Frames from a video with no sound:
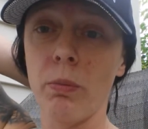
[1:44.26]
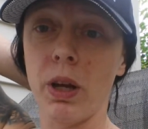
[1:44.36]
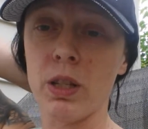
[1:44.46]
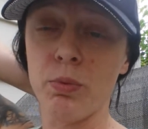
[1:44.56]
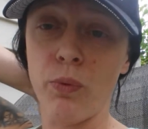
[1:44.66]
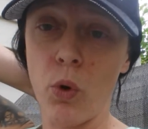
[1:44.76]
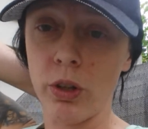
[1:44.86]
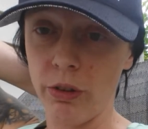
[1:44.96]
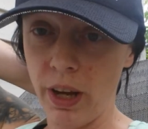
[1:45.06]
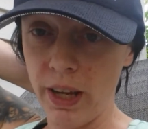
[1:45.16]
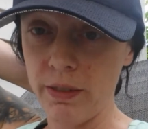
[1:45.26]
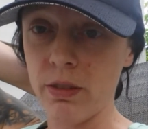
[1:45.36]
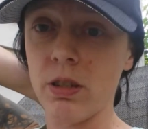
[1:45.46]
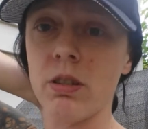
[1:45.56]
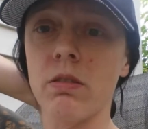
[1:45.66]
Because before the
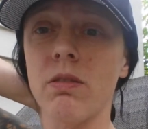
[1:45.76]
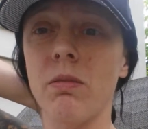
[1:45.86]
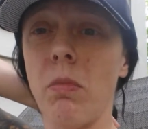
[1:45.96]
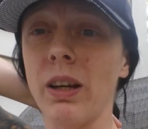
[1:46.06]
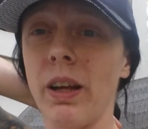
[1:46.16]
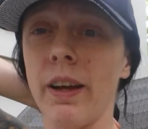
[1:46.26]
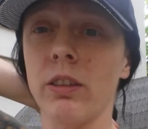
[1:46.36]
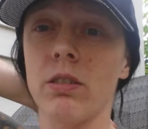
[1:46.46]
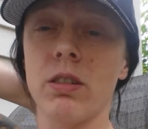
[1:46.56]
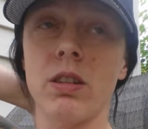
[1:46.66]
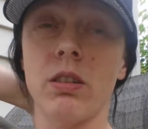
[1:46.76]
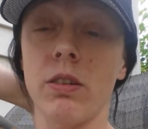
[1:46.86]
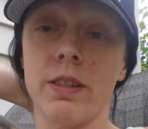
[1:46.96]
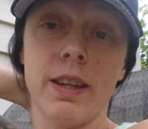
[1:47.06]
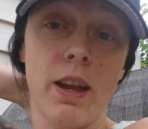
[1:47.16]
graves, my diet consisted
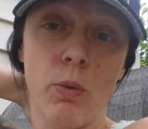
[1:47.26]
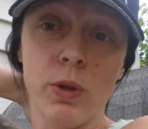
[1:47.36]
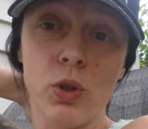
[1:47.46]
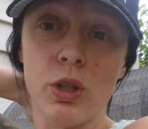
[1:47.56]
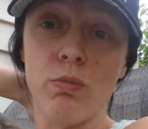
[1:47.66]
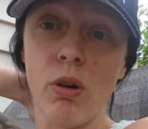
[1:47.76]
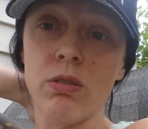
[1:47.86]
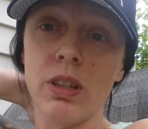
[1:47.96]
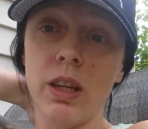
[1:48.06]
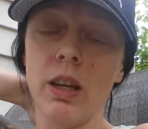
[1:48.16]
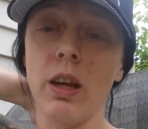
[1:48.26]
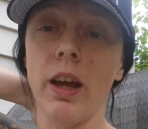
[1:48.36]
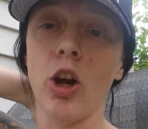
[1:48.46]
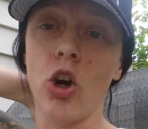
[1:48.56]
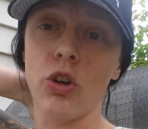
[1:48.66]
of sandwiches mostly
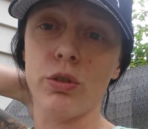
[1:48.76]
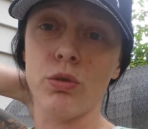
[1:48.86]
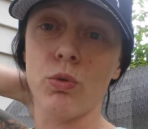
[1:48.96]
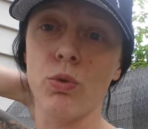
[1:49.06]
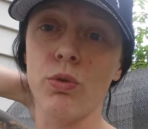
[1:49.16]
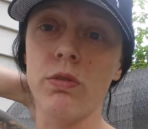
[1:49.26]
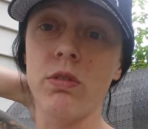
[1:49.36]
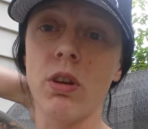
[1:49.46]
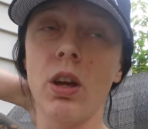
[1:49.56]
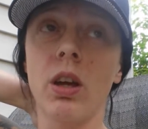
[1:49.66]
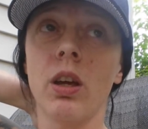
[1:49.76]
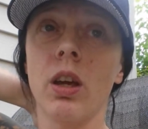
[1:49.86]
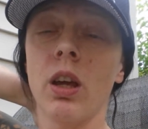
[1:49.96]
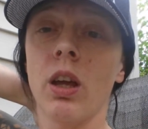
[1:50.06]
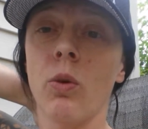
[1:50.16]
and cooked
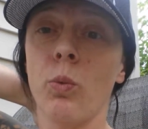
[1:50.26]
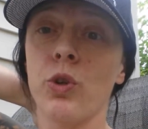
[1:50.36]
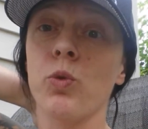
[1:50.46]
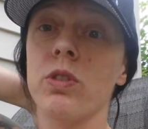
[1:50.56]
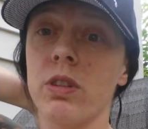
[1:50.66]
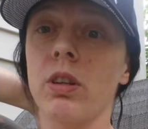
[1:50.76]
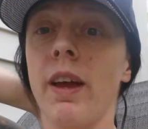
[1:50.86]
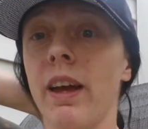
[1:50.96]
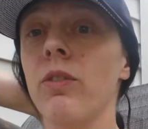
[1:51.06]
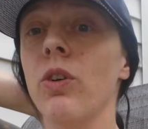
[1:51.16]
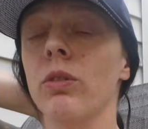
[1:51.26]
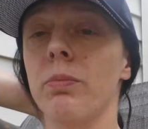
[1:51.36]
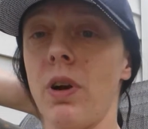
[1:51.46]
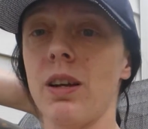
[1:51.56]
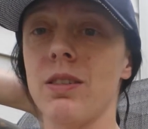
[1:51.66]
stews, which was still heavy on
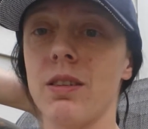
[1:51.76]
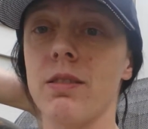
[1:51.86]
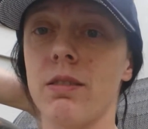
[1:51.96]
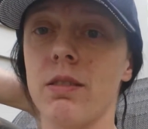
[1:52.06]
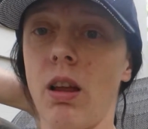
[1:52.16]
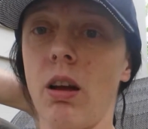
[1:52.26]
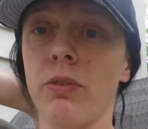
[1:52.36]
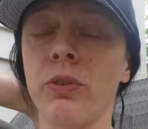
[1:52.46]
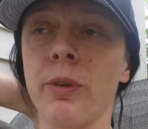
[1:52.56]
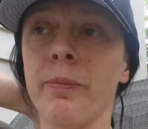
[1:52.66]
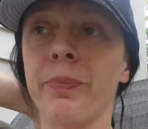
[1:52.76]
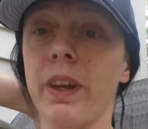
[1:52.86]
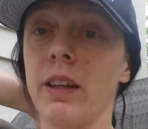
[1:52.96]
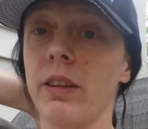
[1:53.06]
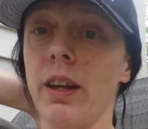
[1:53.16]
processed stuff.
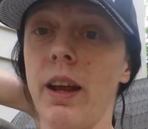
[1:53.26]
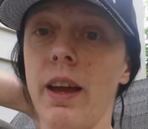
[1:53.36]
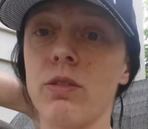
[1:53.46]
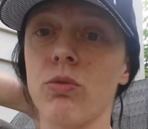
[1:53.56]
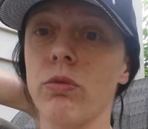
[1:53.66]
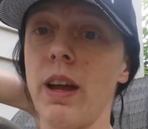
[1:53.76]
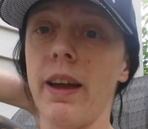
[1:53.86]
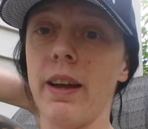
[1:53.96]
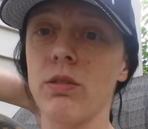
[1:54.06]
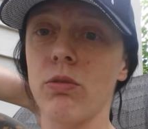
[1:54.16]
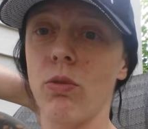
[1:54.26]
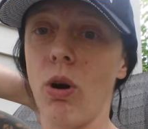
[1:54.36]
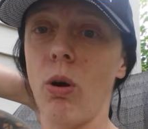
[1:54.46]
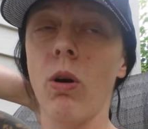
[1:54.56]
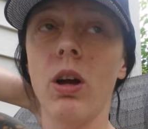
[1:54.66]
And that has to, that has to
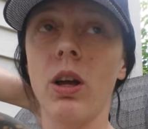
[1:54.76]
go